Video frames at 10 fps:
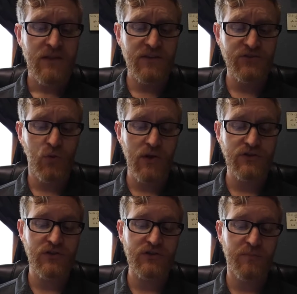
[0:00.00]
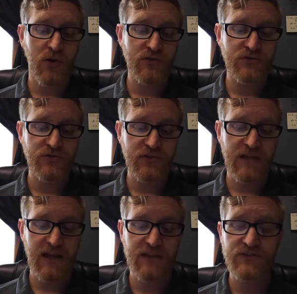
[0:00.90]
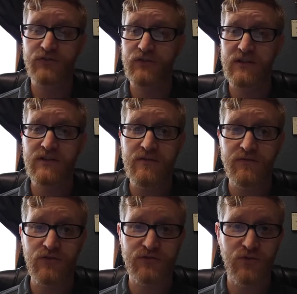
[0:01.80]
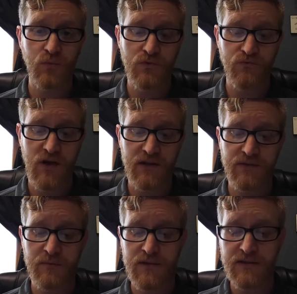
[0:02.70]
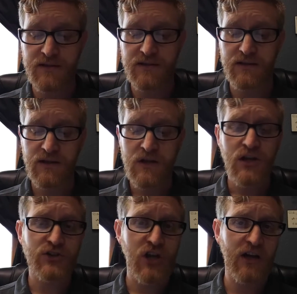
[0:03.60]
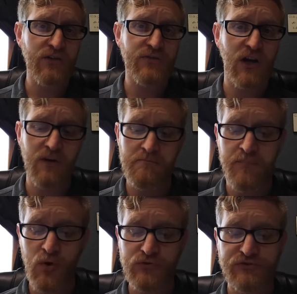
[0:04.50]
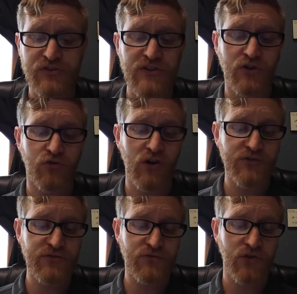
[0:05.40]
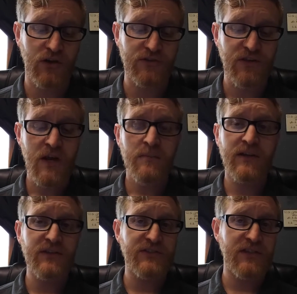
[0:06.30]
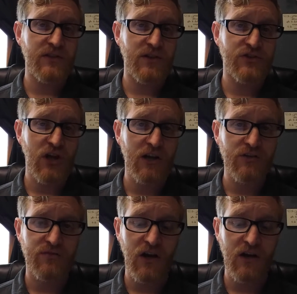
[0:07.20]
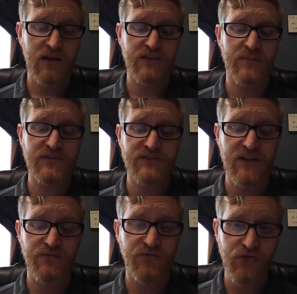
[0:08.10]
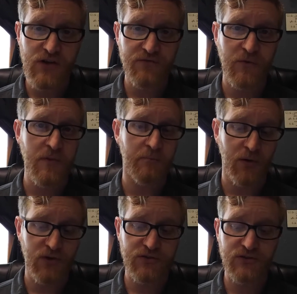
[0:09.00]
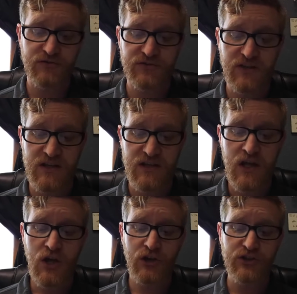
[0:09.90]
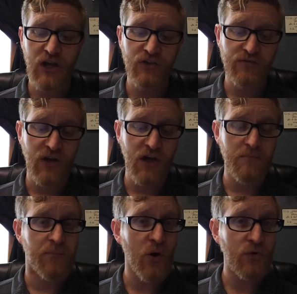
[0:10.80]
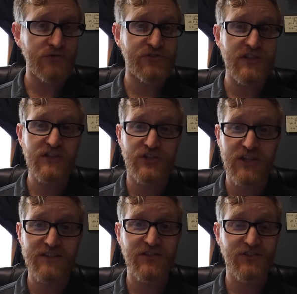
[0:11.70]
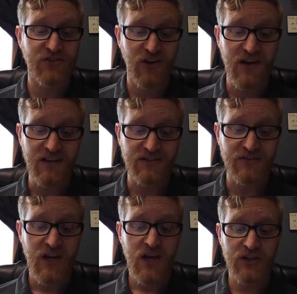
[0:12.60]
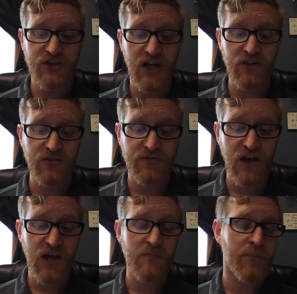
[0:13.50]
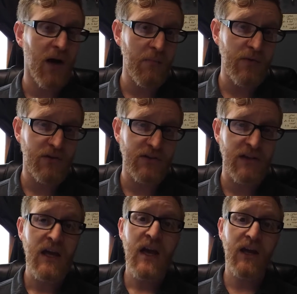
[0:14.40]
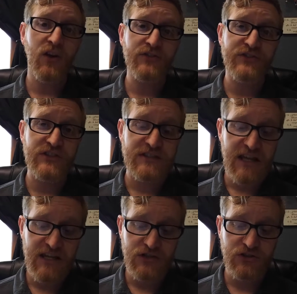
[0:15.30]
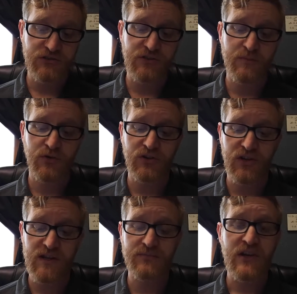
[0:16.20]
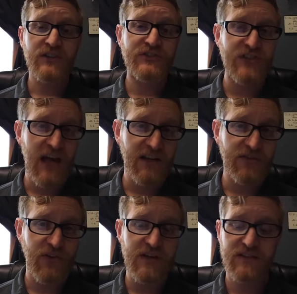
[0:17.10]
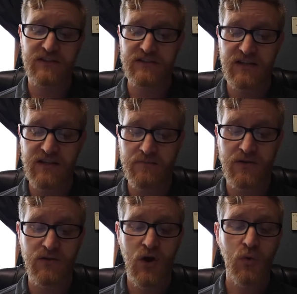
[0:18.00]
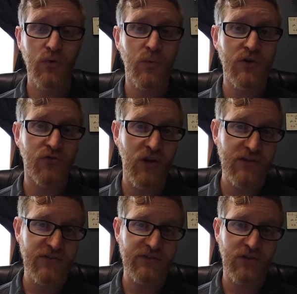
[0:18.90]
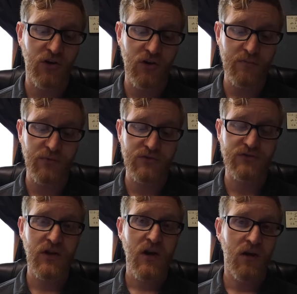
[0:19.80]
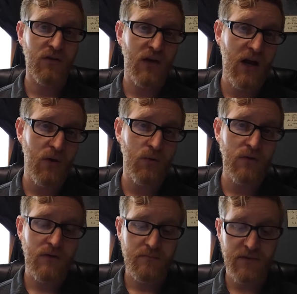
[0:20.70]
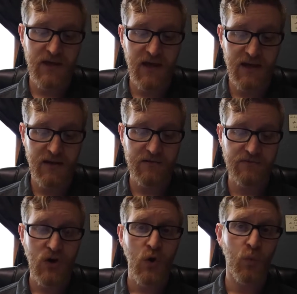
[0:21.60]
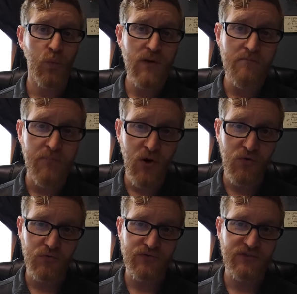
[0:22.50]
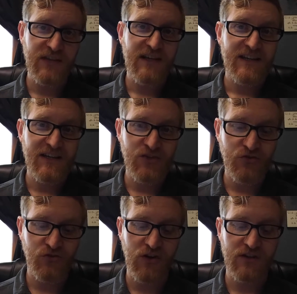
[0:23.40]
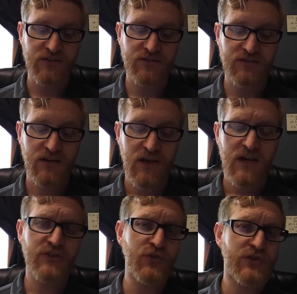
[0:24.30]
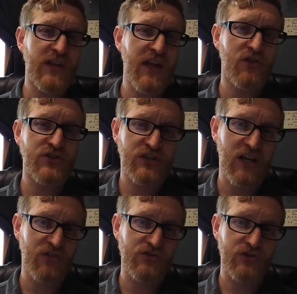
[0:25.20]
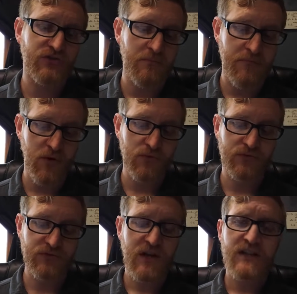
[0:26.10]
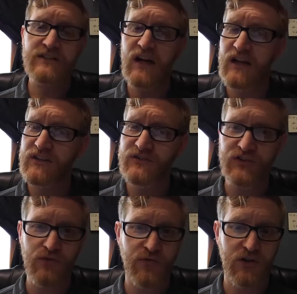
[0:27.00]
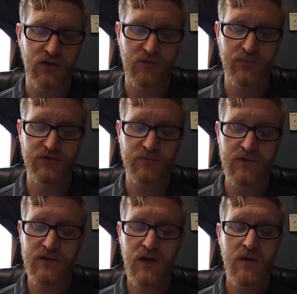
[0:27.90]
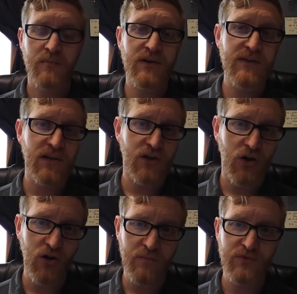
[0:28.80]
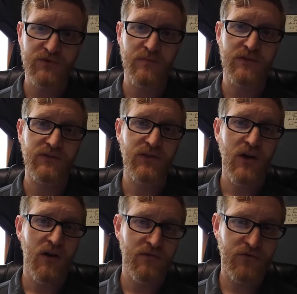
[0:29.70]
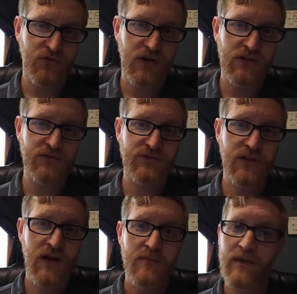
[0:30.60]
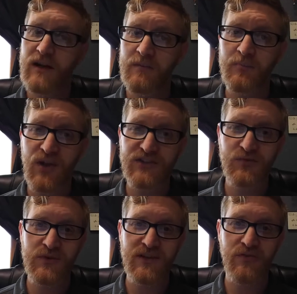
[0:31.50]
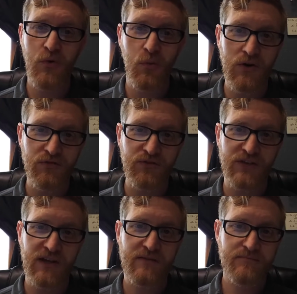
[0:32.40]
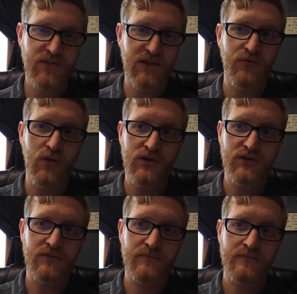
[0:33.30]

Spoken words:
This question is partially answered in the verse that we read at the beginning. A child of God boasts in the cross of Christ because a child of God has been set free from the bondage of sin. A child of God boasts in Jesus Christ. A child of God publicly and ostentatiously proclaims satisfied contentment with what Christ has accomplished on our behalf. We boast in Christ. And so today our challenge is to boast, not in self-accomplishment, but in the accomplishments of Christ. May God bless you and give you a wonderful day. Thank you for watching.